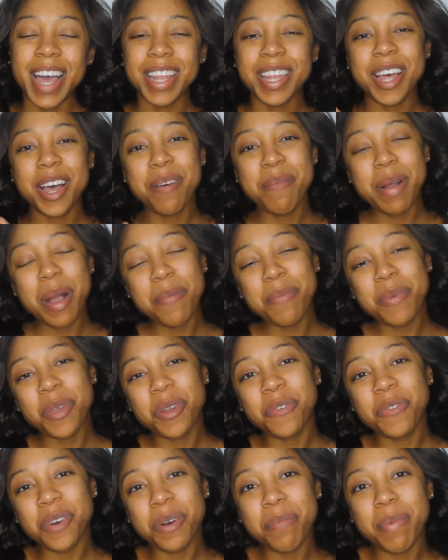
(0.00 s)
Hello my
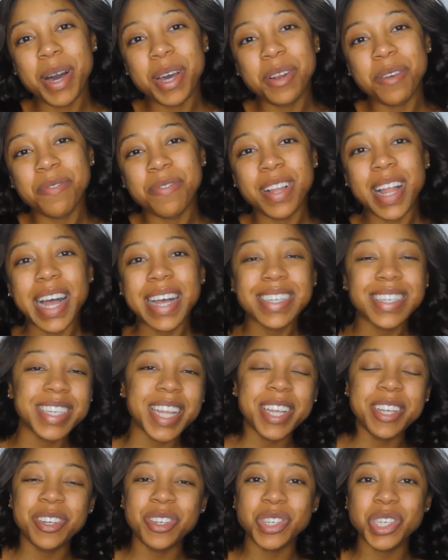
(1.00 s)
beautiful butterflies,
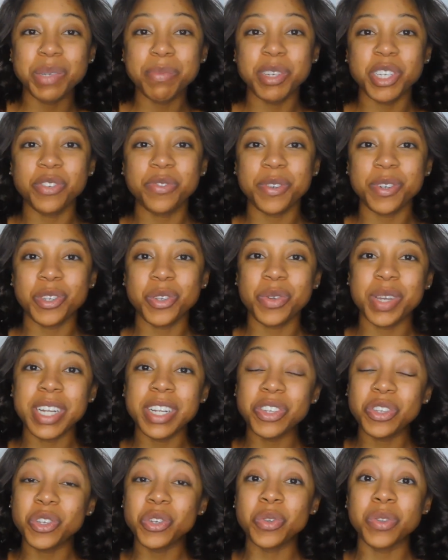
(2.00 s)
thank you so much for tuning
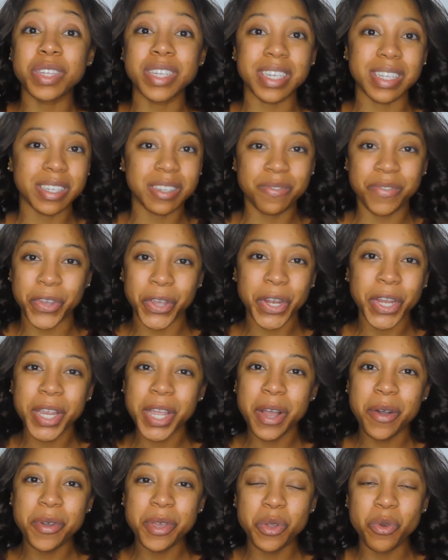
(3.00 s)
into this
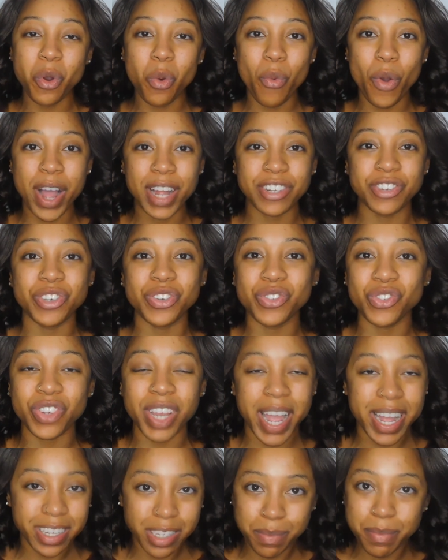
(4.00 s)
video. You are watching
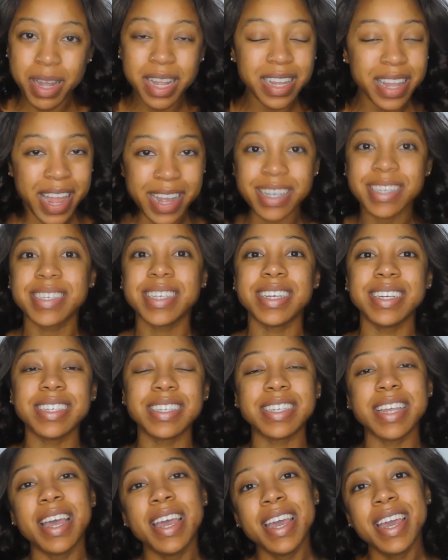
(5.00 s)
Jasmyne
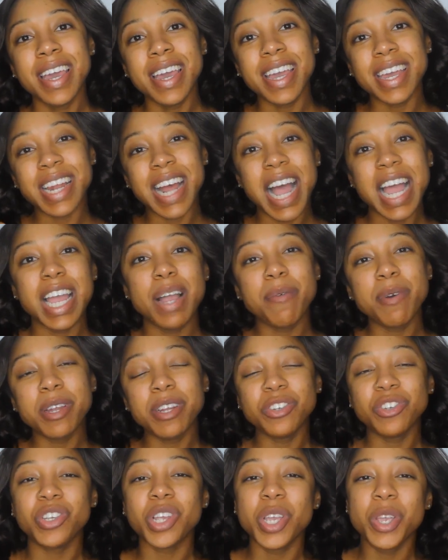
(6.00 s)
Alexis, and I am
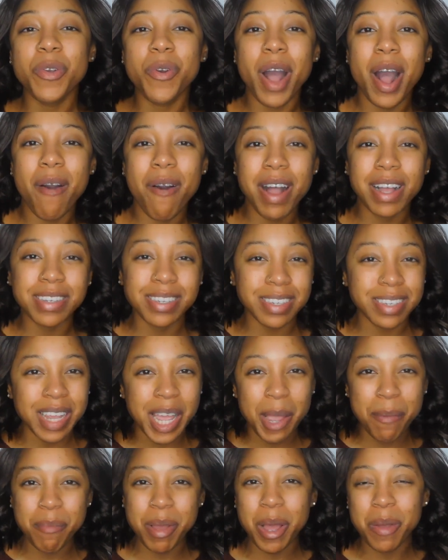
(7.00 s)
going to show you how I
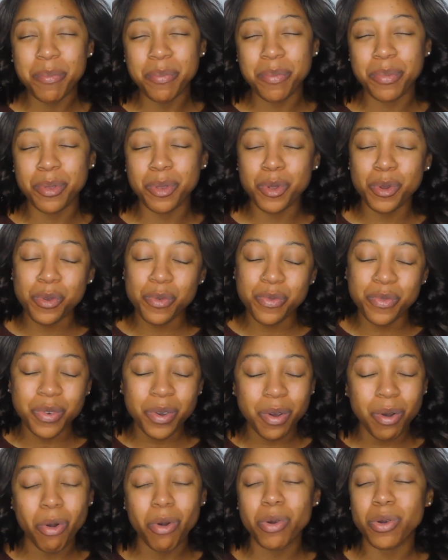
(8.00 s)
slay my
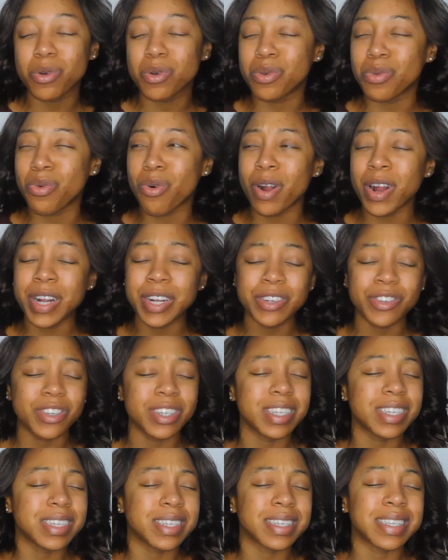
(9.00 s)
beautiful,
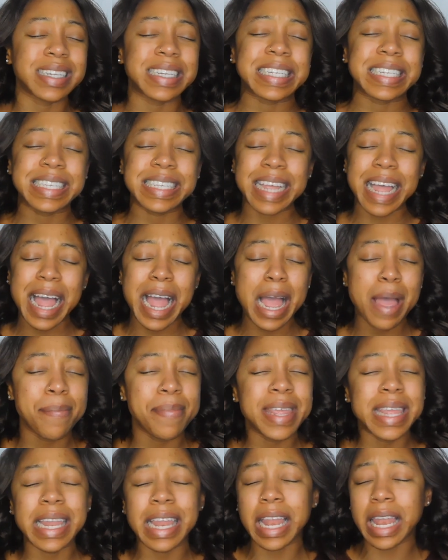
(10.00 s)
gorgeous,
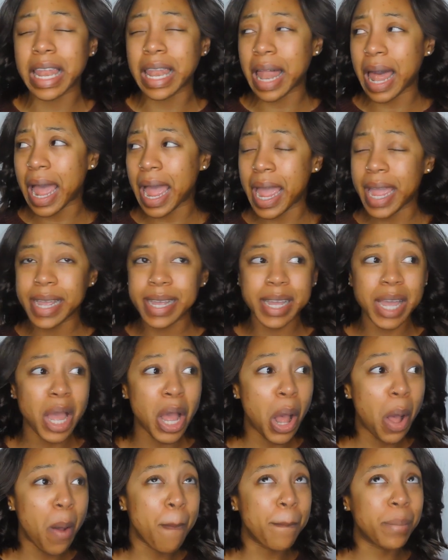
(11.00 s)
diamond-like
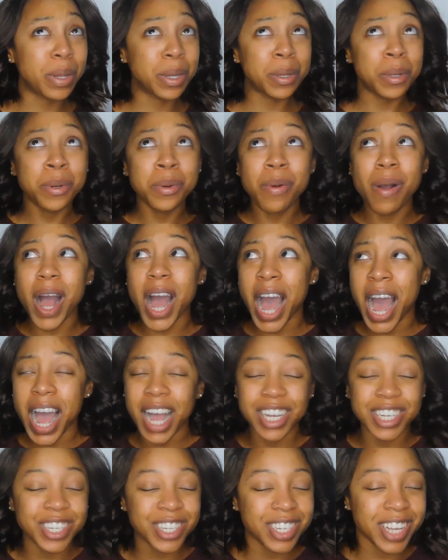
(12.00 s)
blue
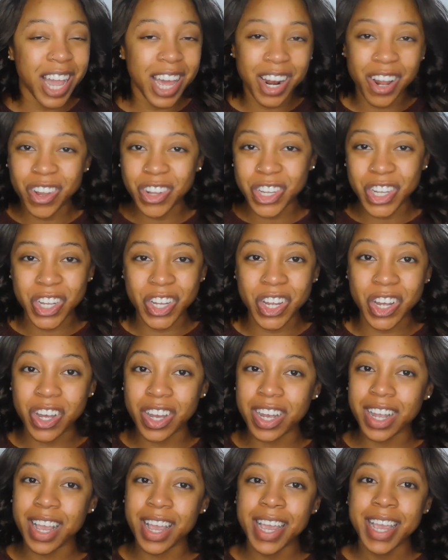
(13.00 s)
eyeshadow
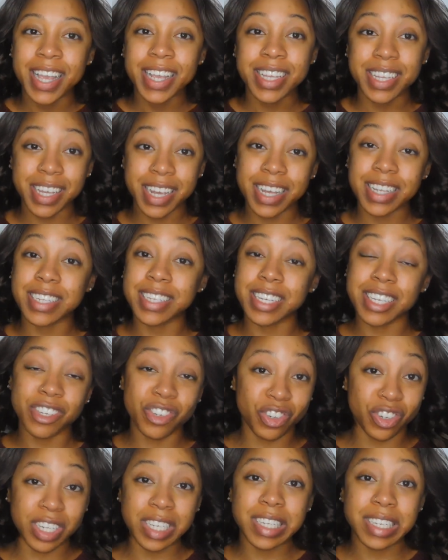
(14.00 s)
look. Yes,
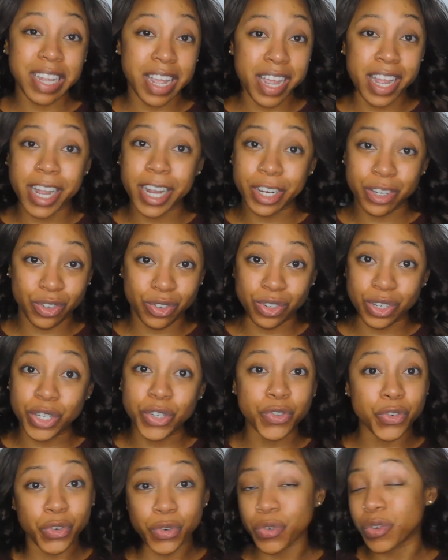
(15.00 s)
it's just that extra
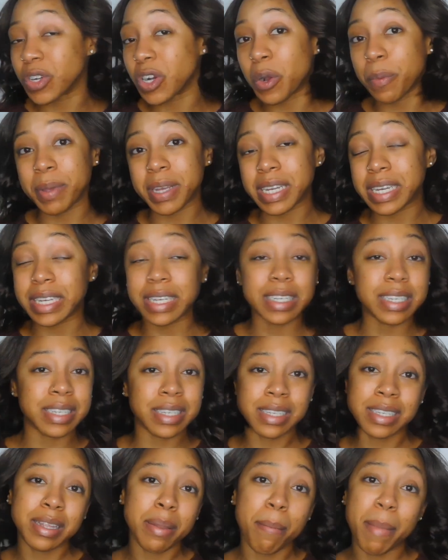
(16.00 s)
for real
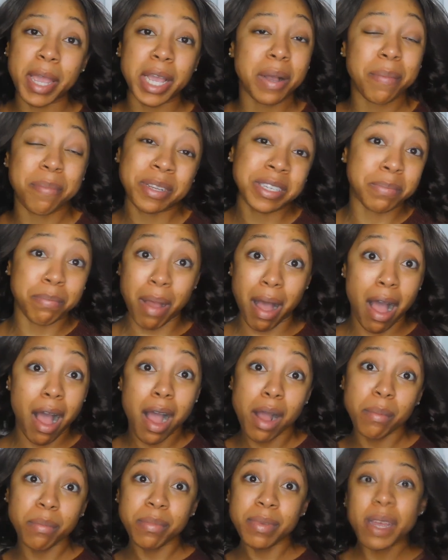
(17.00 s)
because the makeup is bomb.
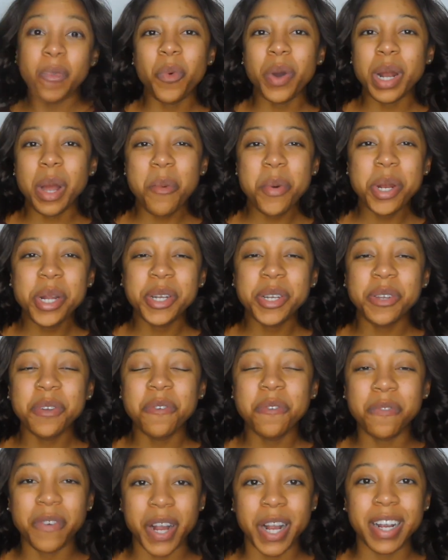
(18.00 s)
What I'm going to do
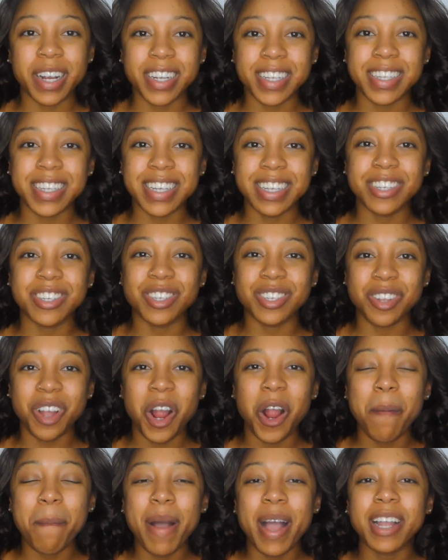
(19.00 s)
first is
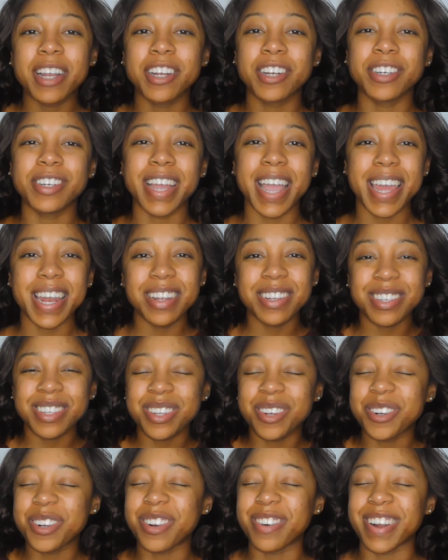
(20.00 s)
start by creating
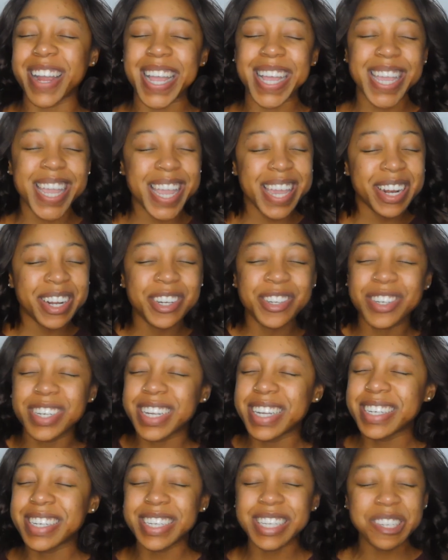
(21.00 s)
some great
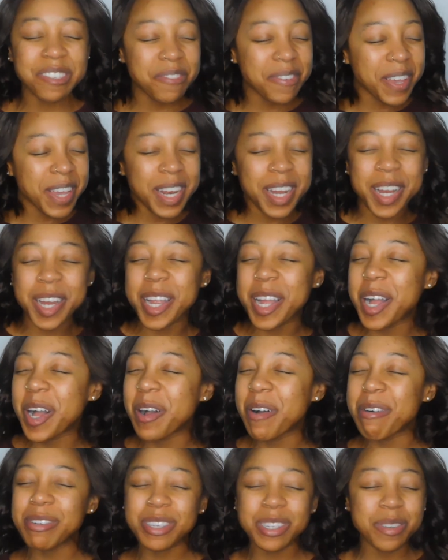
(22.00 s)
energy in this
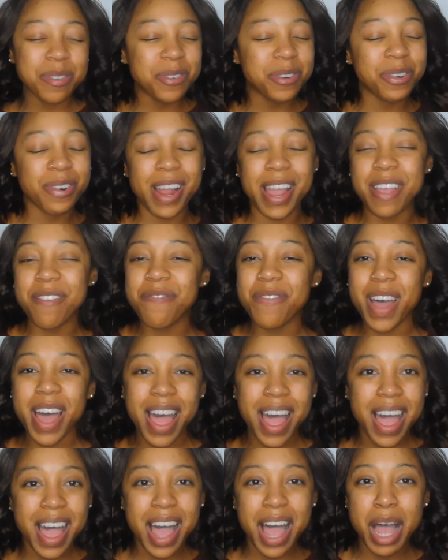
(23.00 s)
video, some great
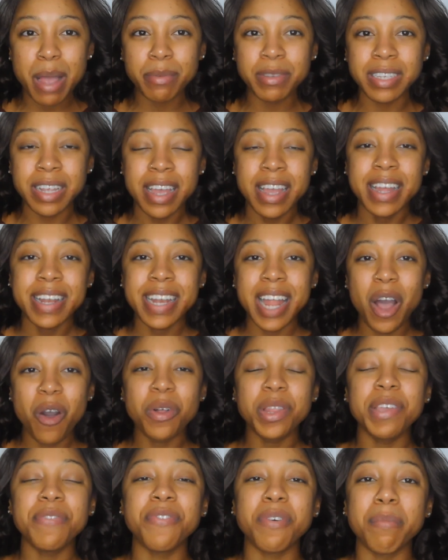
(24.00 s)
vibes, not
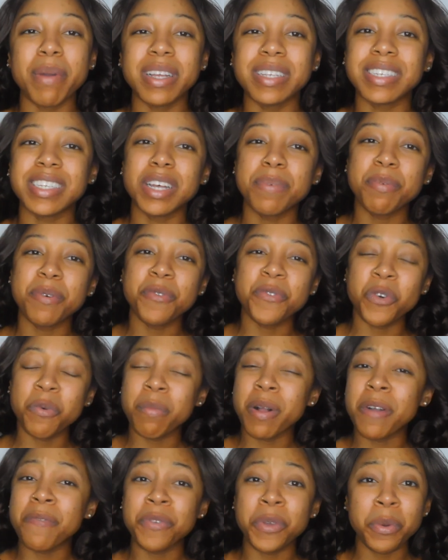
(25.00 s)
only for myself but for
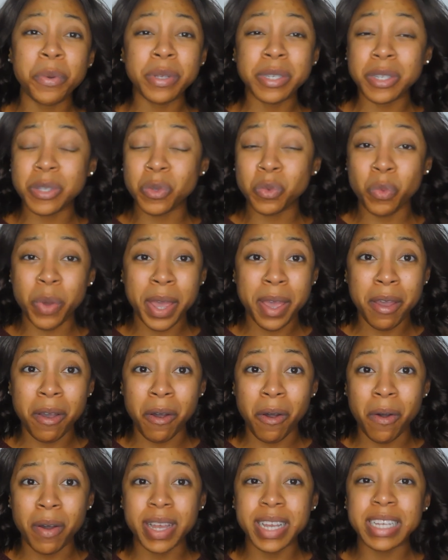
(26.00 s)
my viewers as
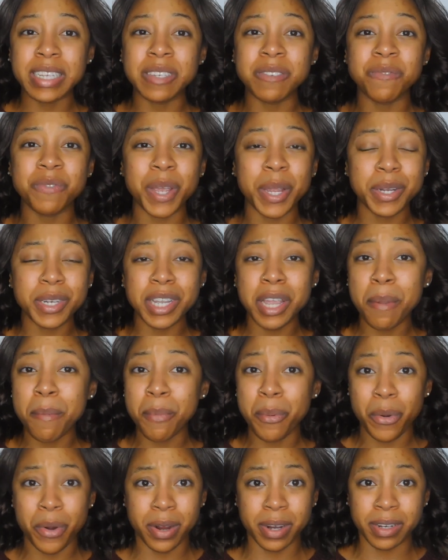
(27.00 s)
well. It's very
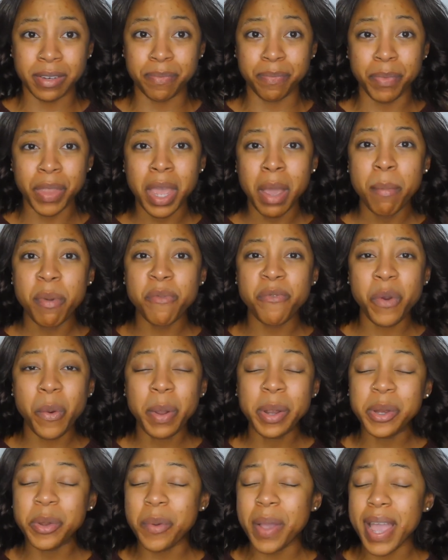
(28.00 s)
important before
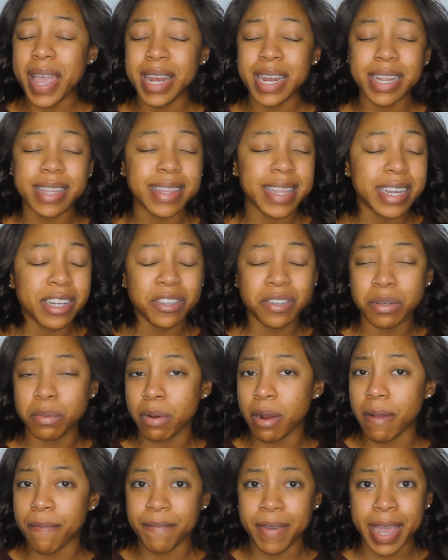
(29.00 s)
we do anything to
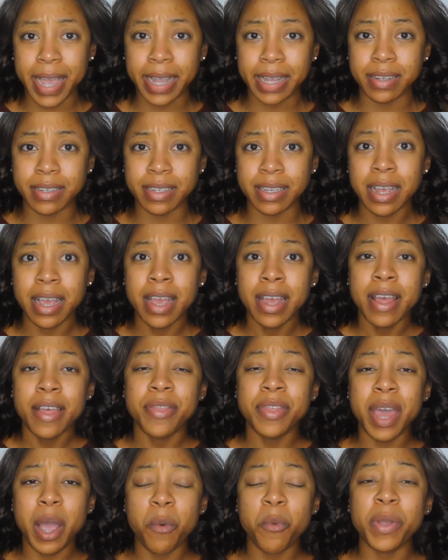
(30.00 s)
our face
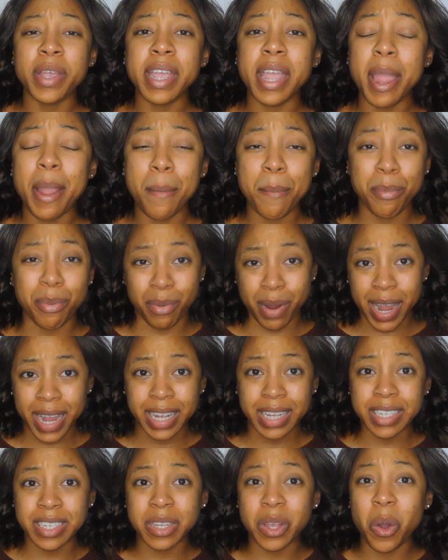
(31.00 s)
that we
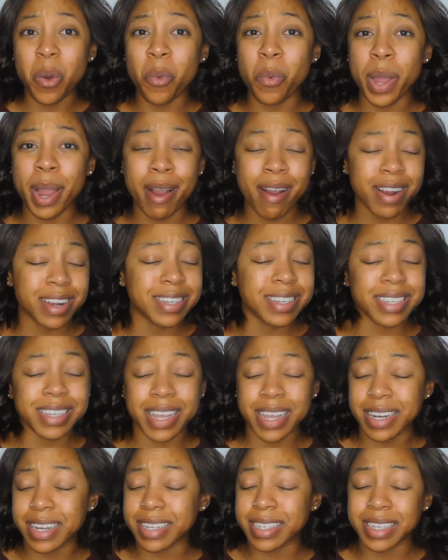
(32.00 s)
embrace where our
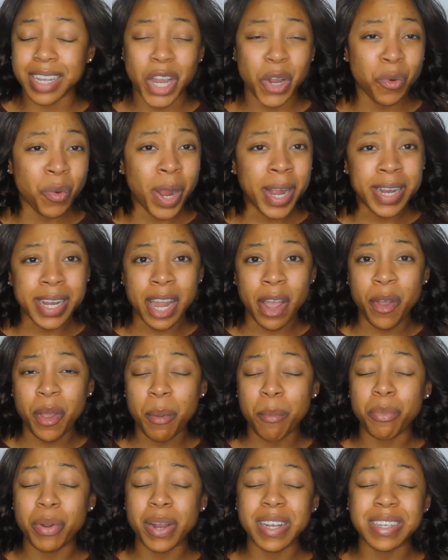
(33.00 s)
skin is at right now.
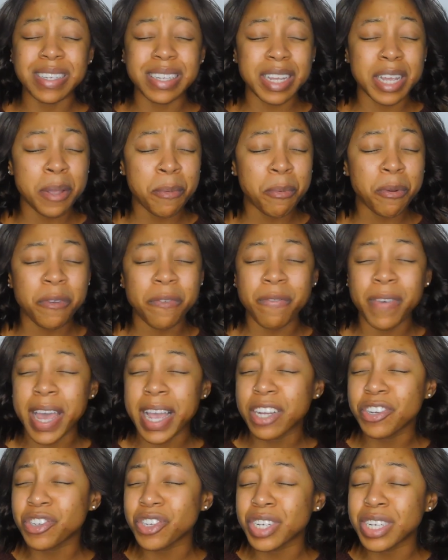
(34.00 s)
Embrace the
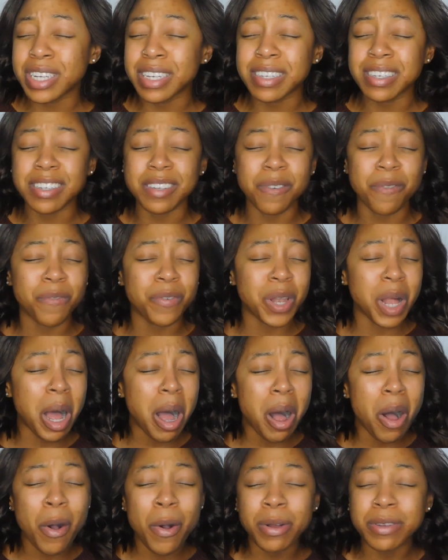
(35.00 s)
imperfections, the
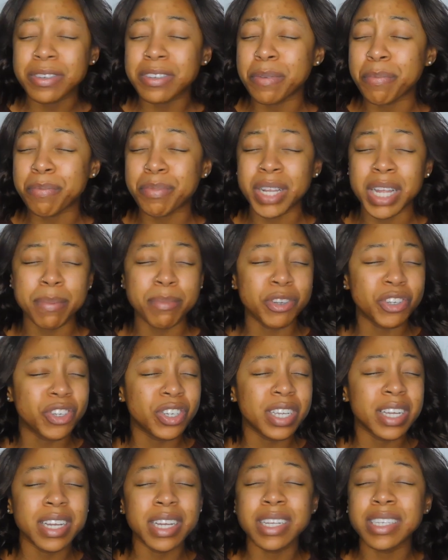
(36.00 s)
flaws, the
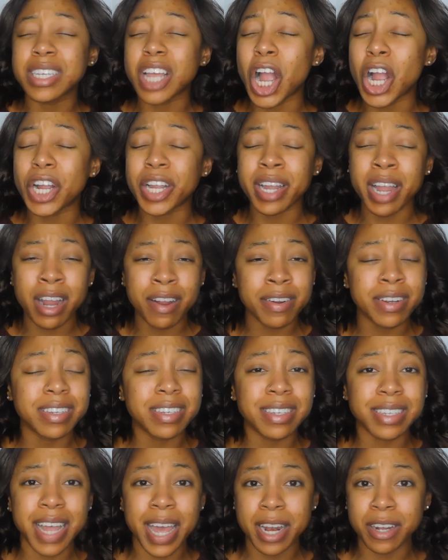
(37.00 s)
blemishes, our current
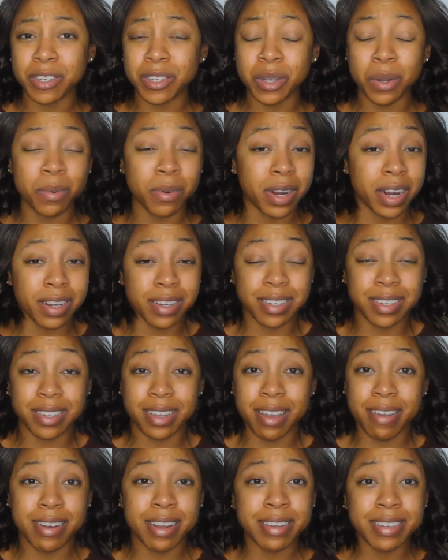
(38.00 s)
status of where our
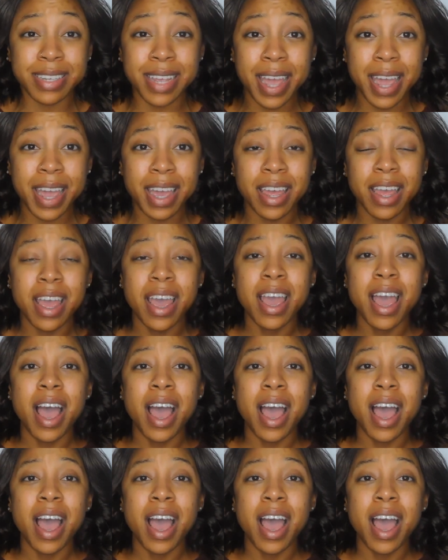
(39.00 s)
skin is at.